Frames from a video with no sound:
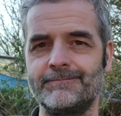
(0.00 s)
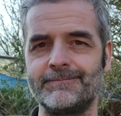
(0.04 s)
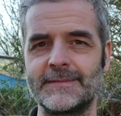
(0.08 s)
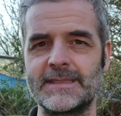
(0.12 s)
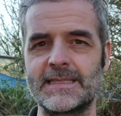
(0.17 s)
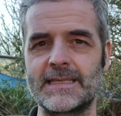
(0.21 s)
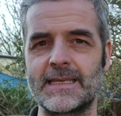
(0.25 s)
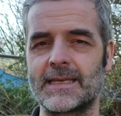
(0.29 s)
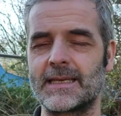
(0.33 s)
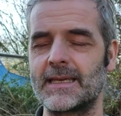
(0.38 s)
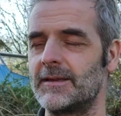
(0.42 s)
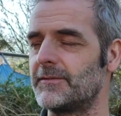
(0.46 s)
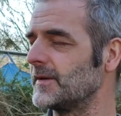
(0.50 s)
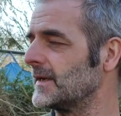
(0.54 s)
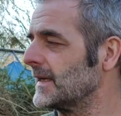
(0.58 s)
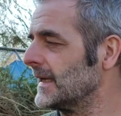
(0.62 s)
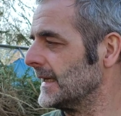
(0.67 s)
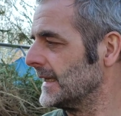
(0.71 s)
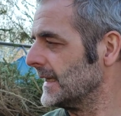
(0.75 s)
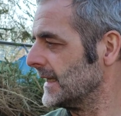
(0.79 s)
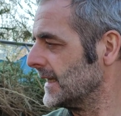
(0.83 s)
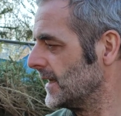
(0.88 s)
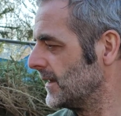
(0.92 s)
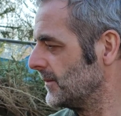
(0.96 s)

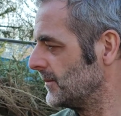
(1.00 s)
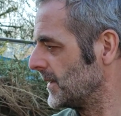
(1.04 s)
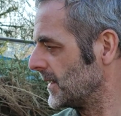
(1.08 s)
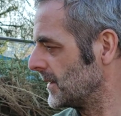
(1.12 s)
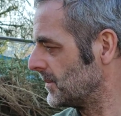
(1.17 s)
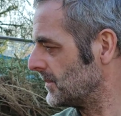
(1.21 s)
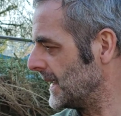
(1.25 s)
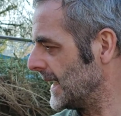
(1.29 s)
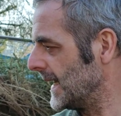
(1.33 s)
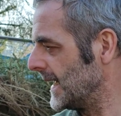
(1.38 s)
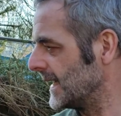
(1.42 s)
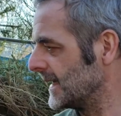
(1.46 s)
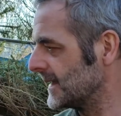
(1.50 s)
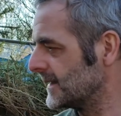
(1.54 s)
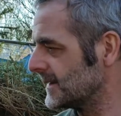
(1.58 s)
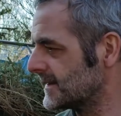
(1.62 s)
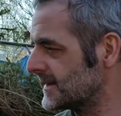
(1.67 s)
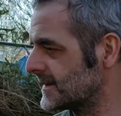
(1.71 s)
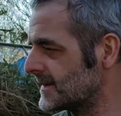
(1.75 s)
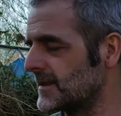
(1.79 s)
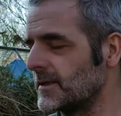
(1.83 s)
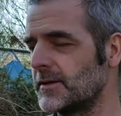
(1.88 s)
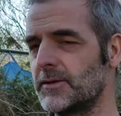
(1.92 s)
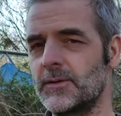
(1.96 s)
significantly on my
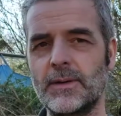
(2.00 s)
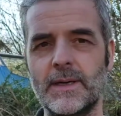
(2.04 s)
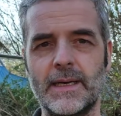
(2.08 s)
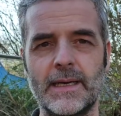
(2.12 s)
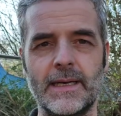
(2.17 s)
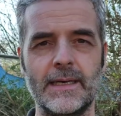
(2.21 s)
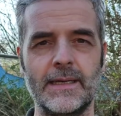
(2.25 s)
plans to